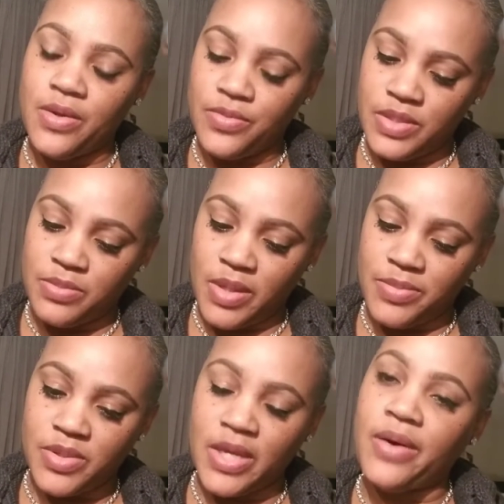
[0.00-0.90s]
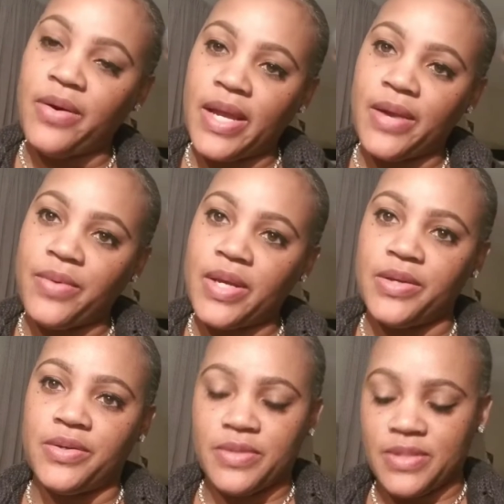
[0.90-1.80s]
On this paper towel I got right
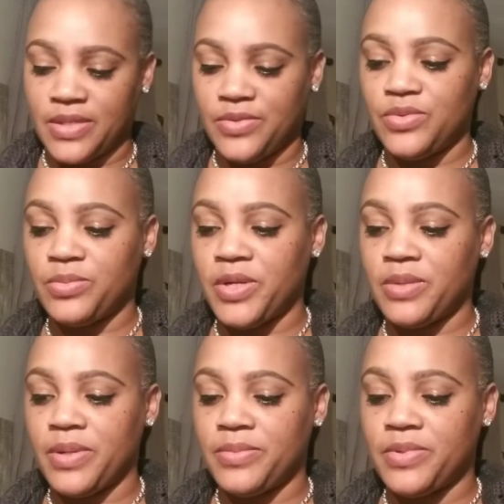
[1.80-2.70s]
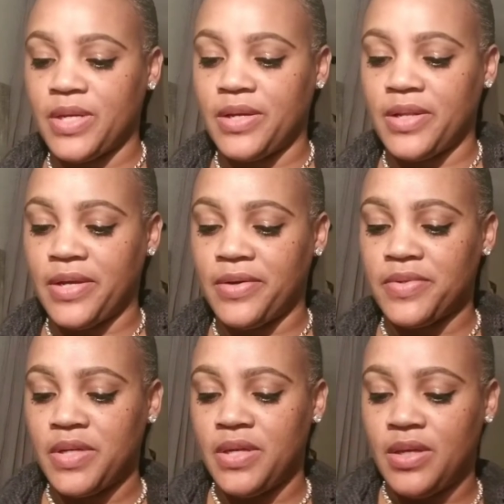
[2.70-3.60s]
here, because I do spread a paper towel out.
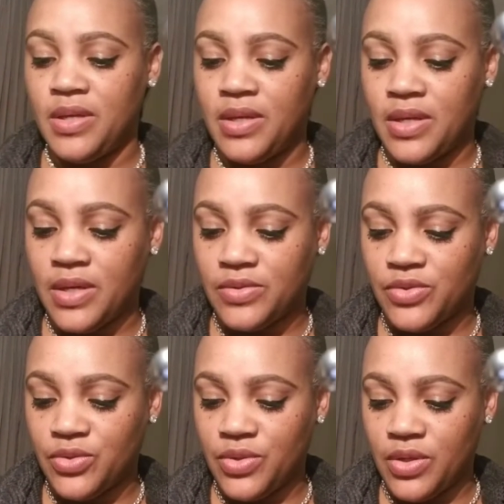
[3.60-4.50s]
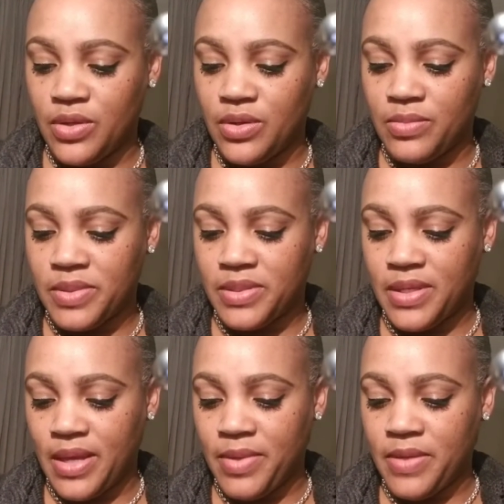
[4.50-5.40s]
I'll show y'all. I'm going to
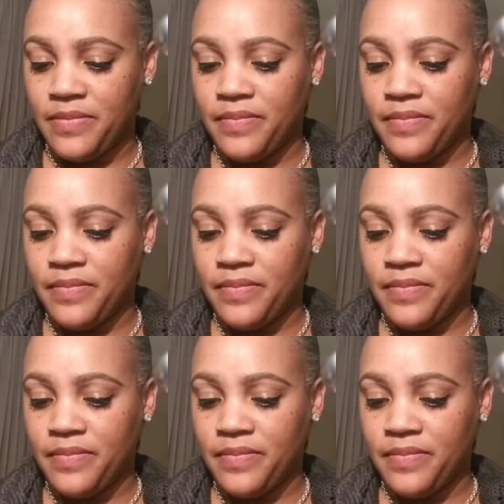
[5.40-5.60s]
dab it.